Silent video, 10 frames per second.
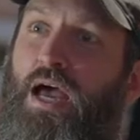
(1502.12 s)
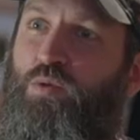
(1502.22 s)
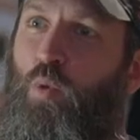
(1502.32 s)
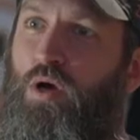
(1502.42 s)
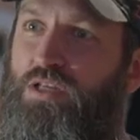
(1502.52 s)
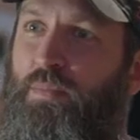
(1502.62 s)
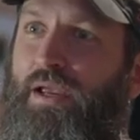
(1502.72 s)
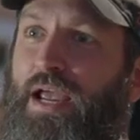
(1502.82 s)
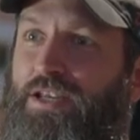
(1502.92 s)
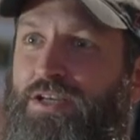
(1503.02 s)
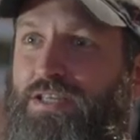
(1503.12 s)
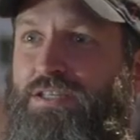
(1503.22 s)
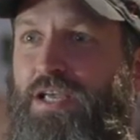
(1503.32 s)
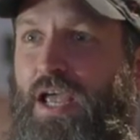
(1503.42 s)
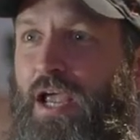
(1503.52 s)
as well as my
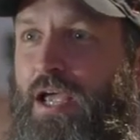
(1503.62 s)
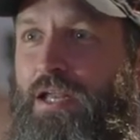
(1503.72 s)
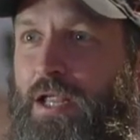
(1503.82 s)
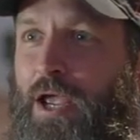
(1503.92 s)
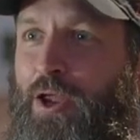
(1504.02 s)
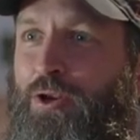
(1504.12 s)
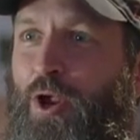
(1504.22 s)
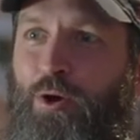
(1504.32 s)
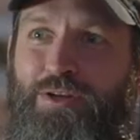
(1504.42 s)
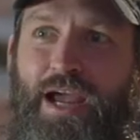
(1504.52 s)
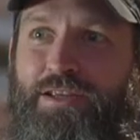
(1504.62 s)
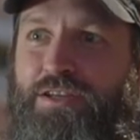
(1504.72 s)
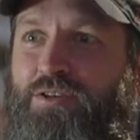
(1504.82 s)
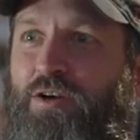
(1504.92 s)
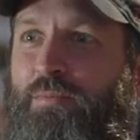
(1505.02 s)
agents. And no
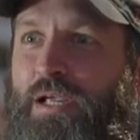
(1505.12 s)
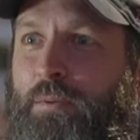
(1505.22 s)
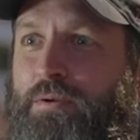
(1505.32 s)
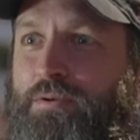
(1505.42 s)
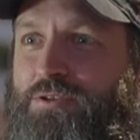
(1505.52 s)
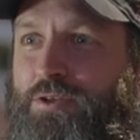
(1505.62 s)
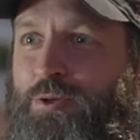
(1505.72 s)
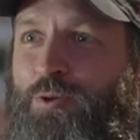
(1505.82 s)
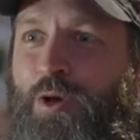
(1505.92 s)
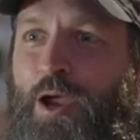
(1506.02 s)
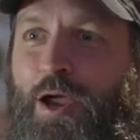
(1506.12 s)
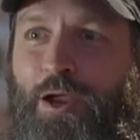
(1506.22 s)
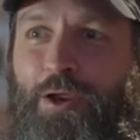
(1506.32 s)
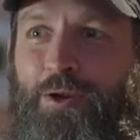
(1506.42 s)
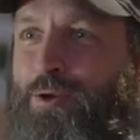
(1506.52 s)
agent's gonna be able to,
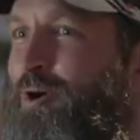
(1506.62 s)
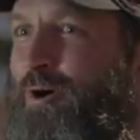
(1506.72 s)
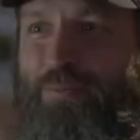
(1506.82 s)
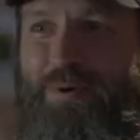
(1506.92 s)
you know, turn